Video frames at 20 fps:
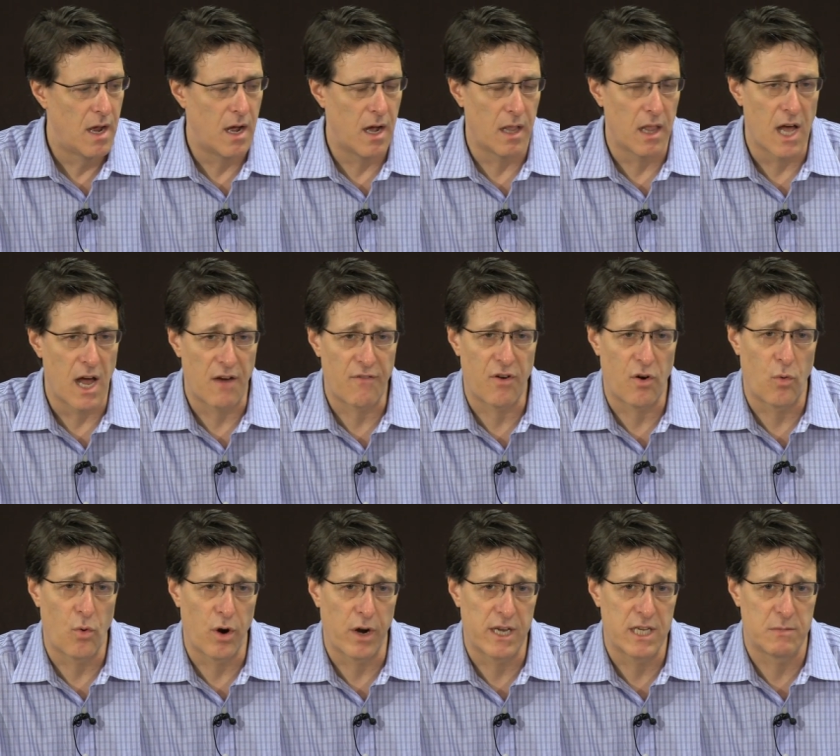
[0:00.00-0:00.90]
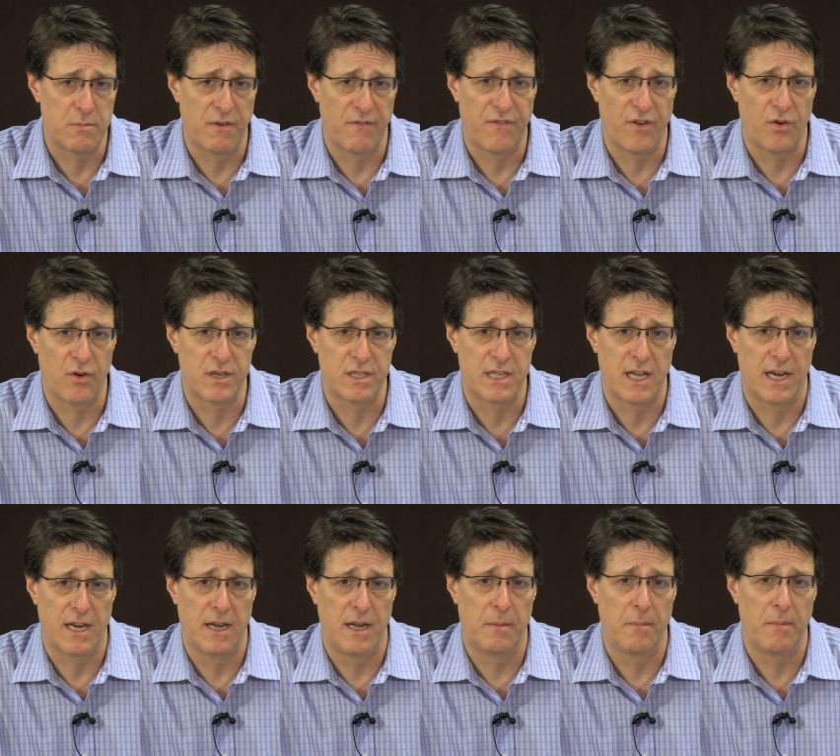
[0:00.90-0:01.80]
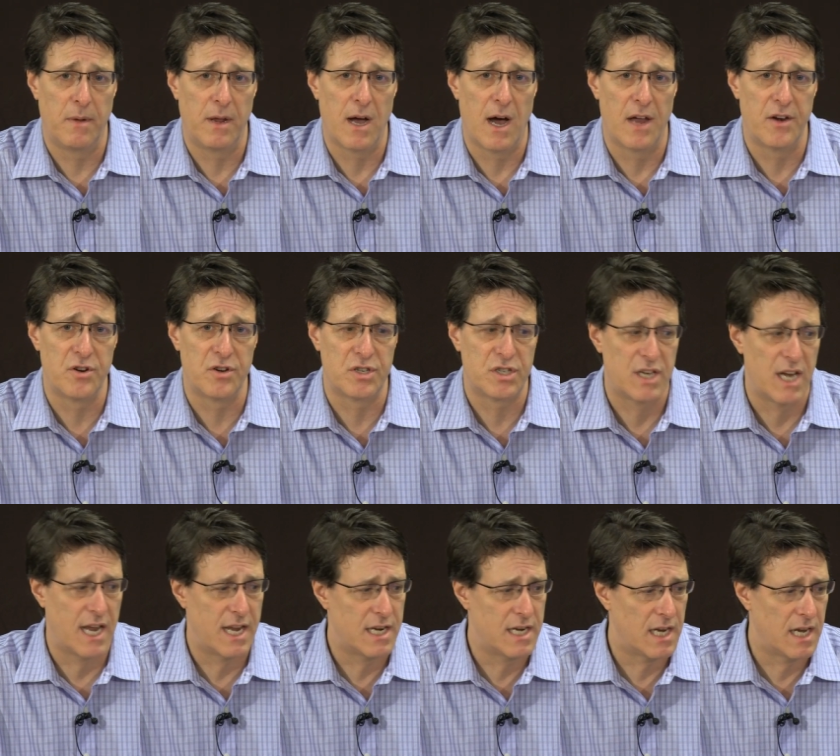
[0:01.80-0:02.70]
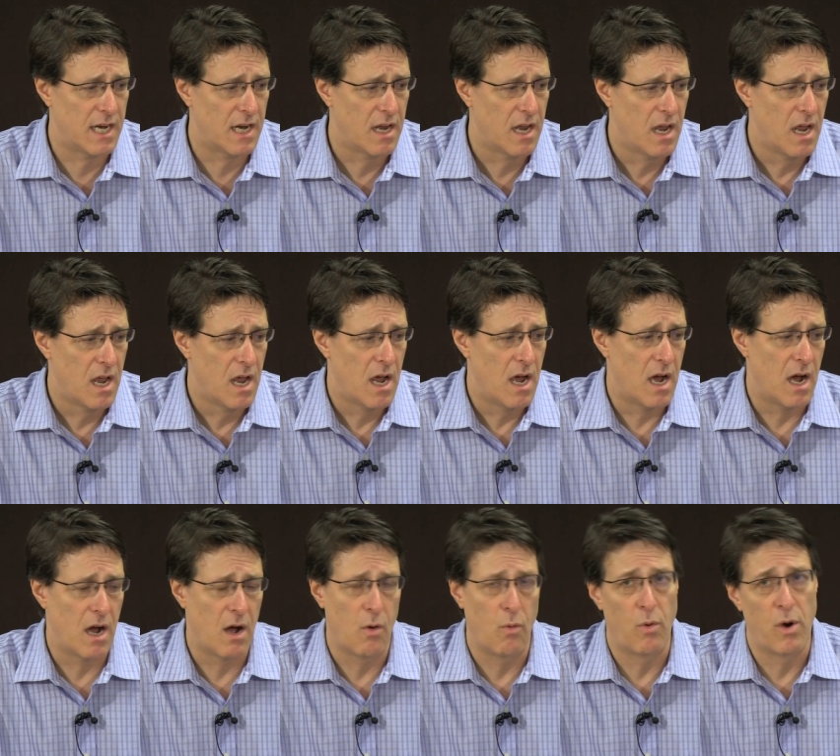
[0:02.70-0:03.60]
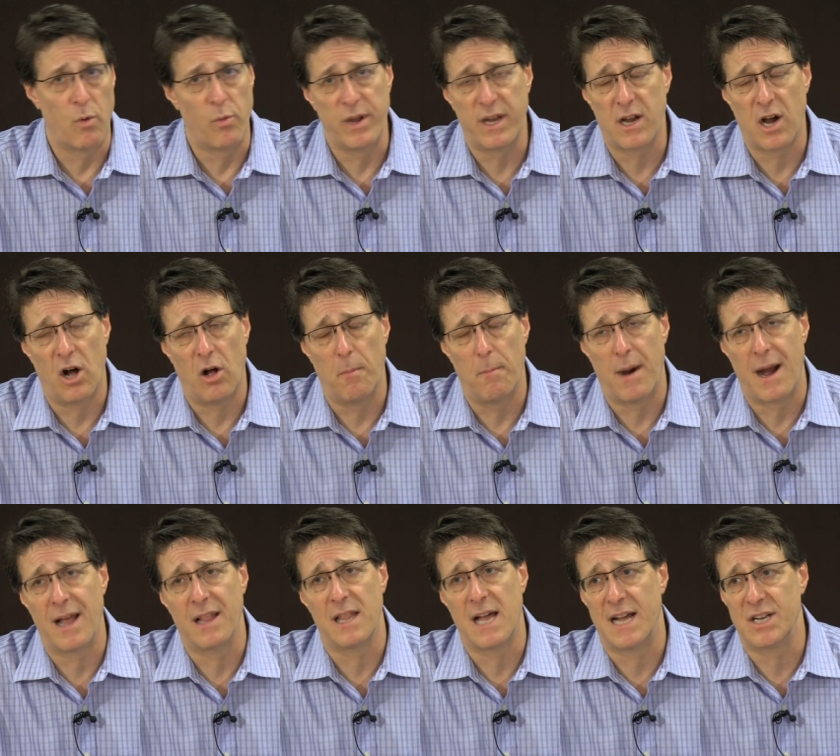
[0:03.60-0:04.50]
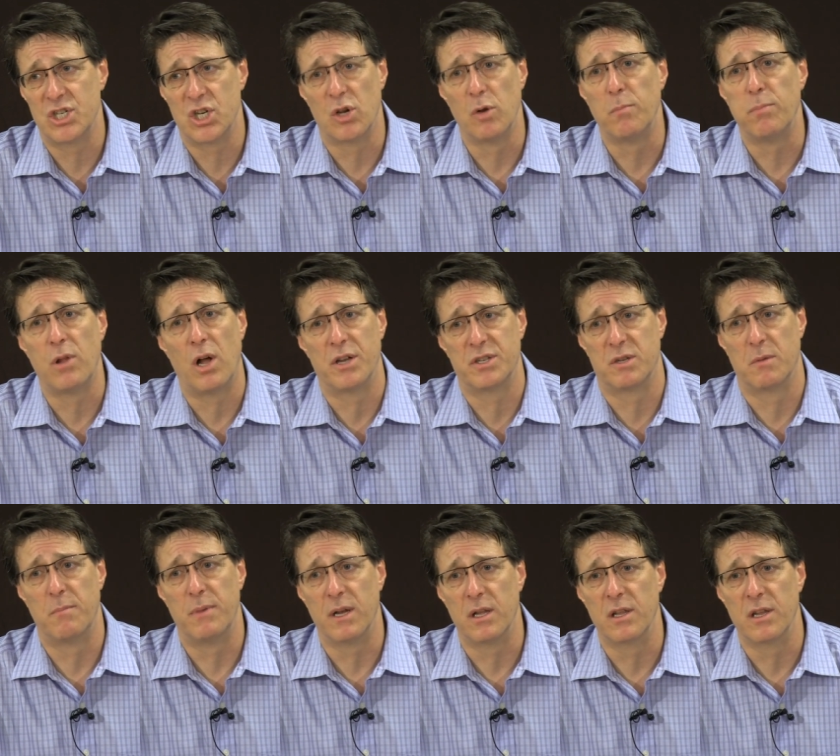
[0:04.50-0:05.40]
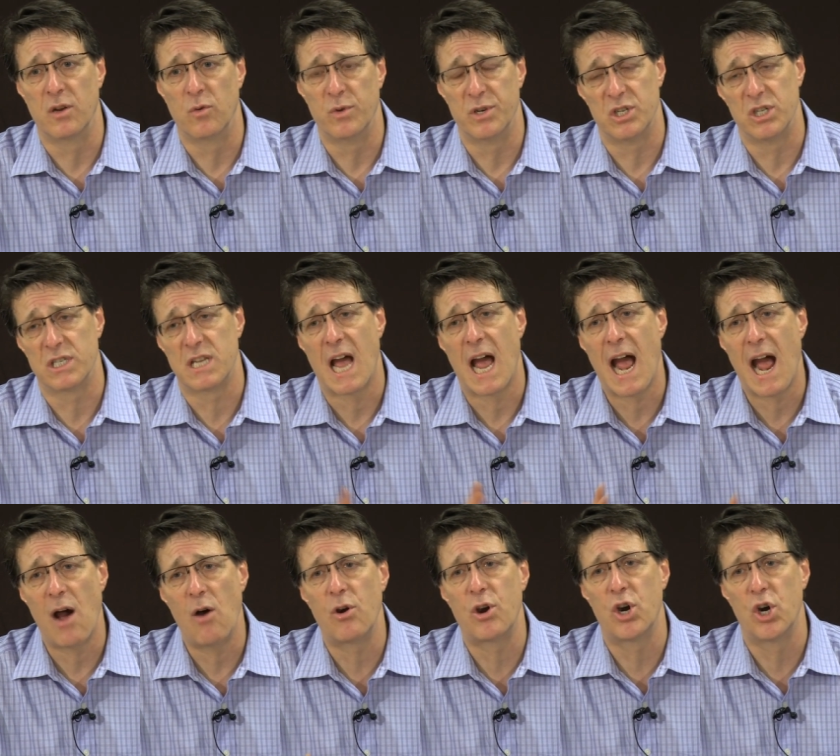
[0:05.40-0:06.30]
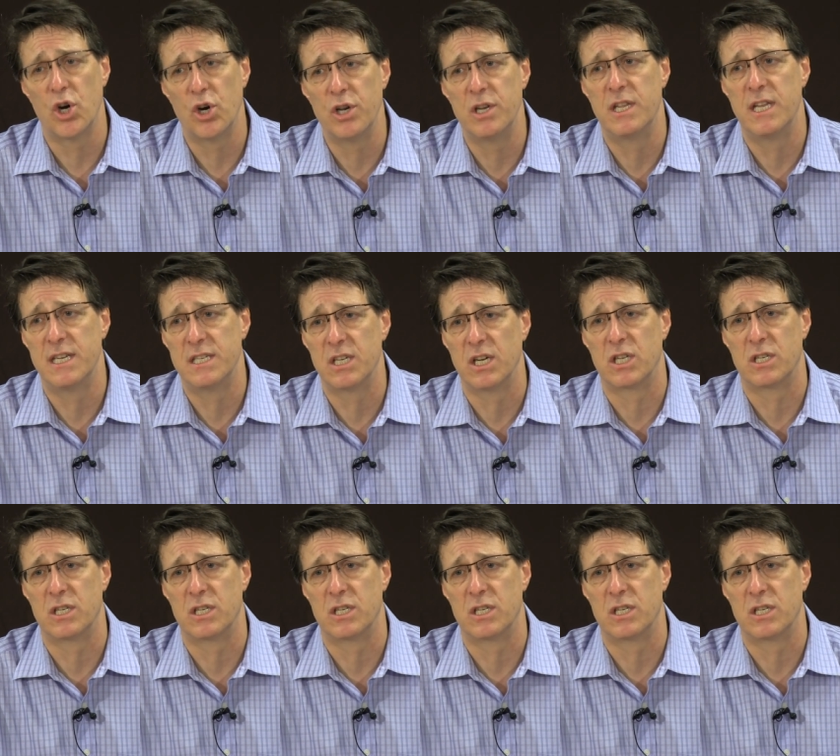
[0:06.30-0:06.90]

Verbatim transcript: A lot of our work has been focused on understanding uh, what we call biological plausibility, which is how could these